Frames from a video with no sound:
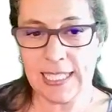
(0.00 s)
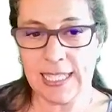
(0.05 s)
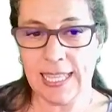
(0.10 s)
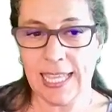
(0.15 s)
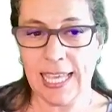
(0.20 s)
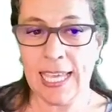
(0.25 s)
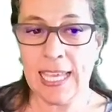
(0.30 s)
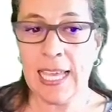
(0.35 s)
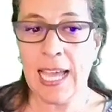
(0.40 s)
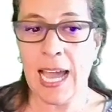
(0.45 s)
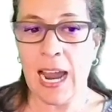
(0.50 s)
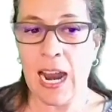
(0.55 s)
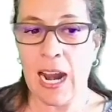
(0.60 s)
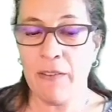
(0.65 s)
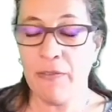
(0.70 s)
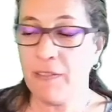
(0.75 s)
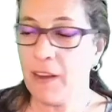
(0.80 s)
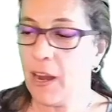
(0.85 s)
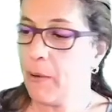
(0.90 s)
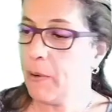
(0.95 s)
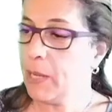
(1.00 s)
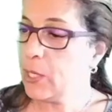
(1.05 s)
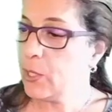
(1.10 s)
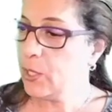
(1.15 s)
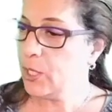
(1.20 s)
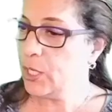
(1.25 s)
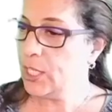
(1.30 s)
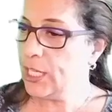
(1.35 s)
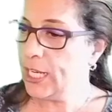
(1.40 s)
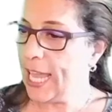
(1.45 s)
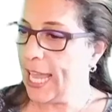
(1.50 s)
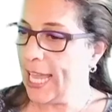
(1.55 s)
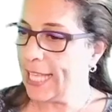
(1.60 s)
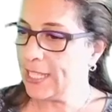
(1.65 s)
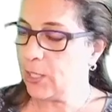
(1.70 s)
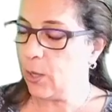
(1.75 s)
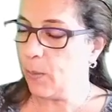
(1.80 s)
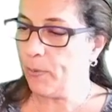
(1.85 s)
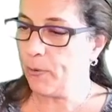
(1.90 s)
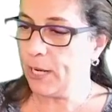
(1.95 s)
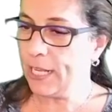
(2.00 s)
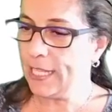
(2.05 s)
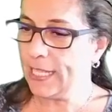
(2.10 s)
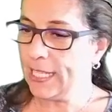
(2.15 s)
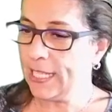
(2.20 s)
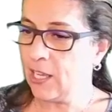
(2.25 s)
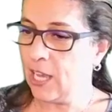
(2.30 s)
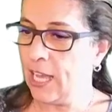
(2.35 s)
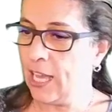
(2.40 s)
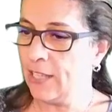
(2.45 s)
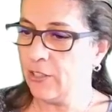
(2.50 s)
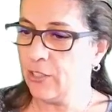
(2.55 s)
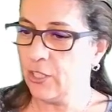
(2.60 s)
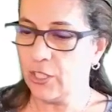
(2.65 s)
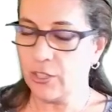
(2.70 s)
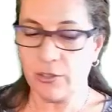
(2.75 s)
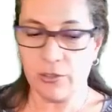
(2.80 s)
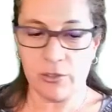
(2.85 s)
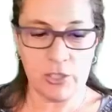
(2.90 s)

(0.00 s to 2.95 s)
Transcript: they are very good at operating under